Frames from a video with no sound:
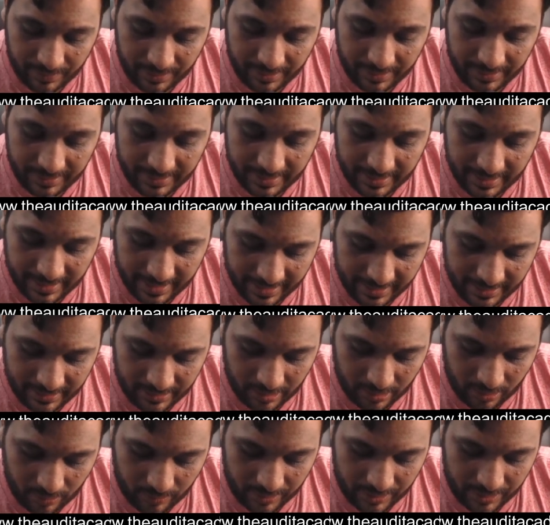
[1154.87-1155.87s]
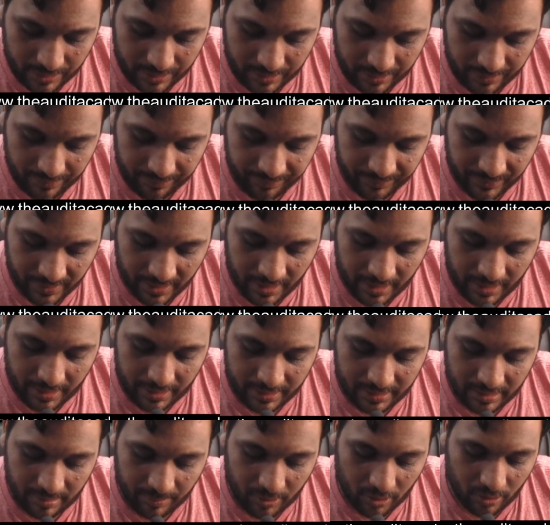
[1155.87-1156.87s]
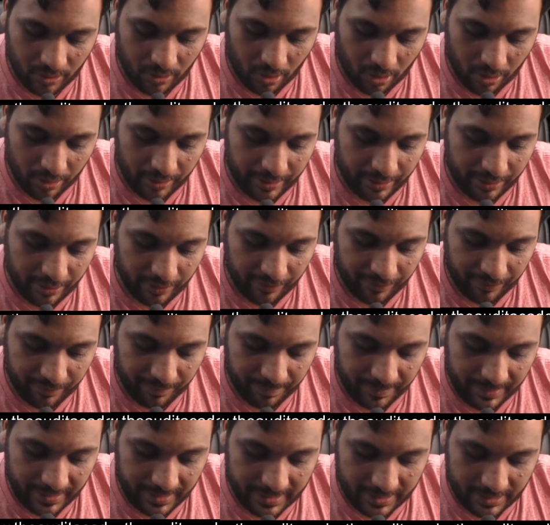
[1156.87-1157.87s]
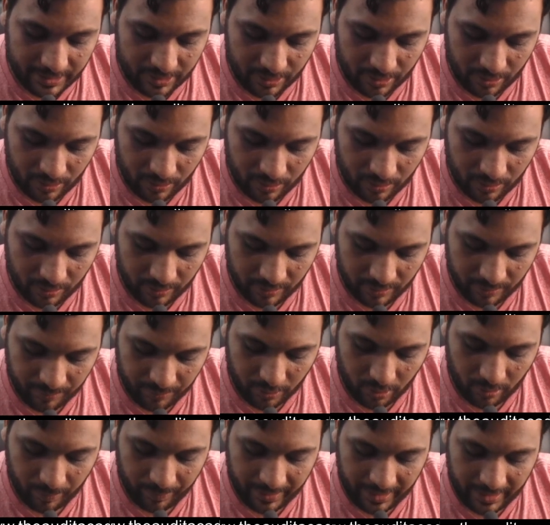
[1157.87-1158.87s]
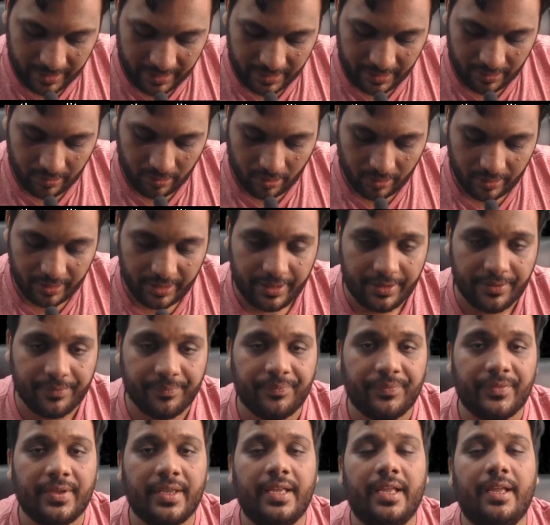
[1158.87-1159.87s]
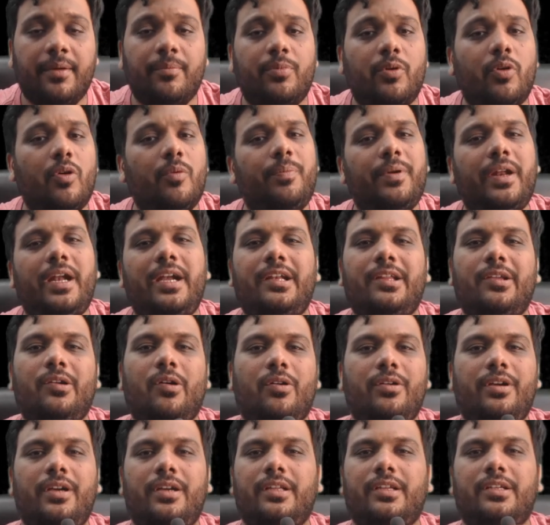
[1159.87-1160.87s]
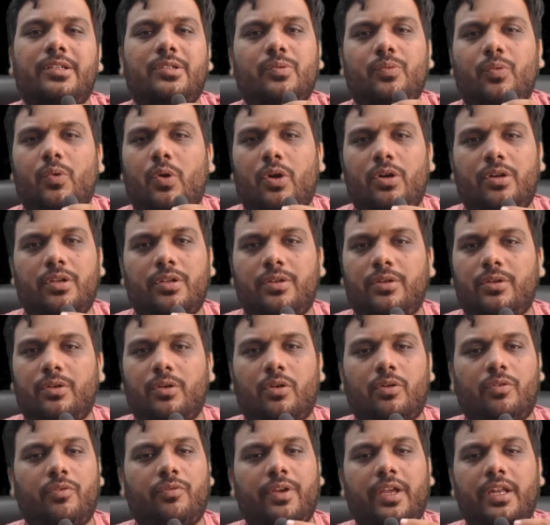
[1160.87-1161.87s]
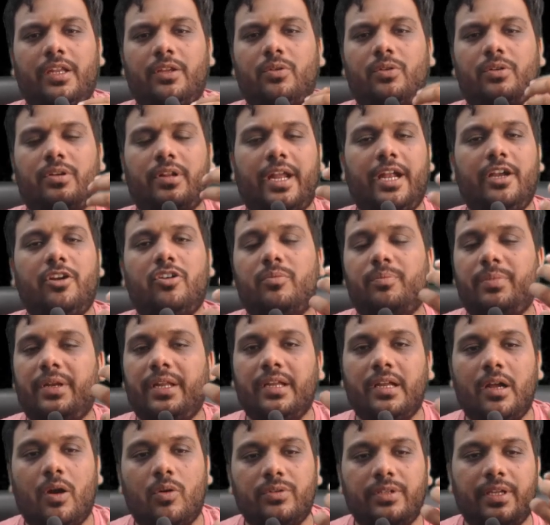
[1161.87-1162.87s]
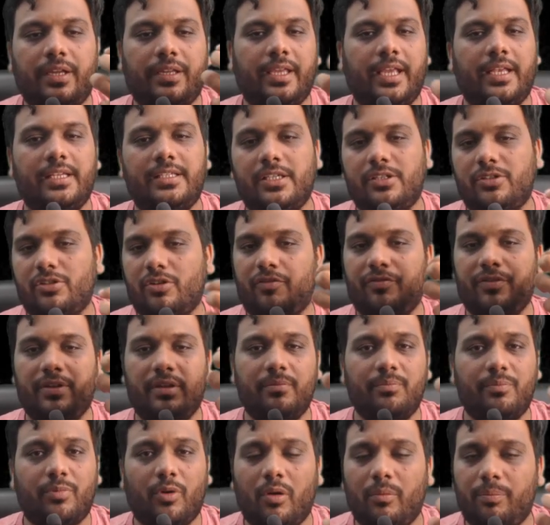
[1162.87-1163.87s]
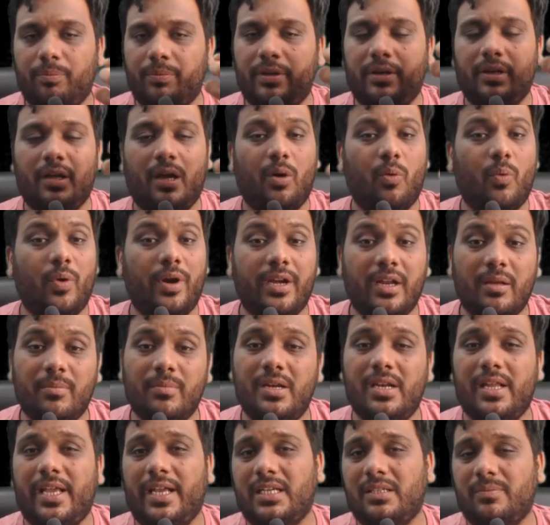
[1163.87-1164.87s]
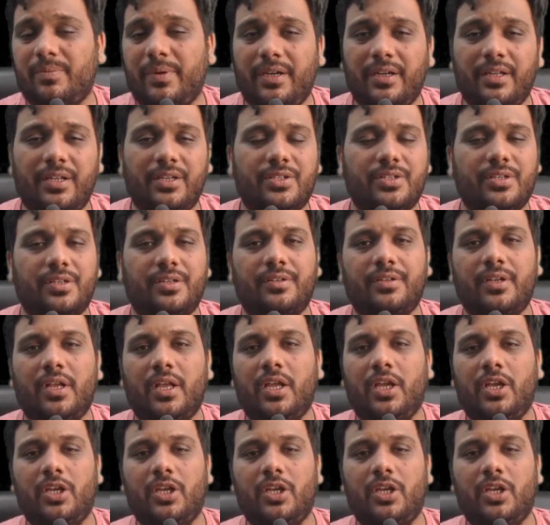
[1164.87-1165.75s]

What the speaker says: in the 9th question, it is about audit of PSU, propriety audit. Propriety audit is what, where you try to bring out the cases of improper avoidable expenditure.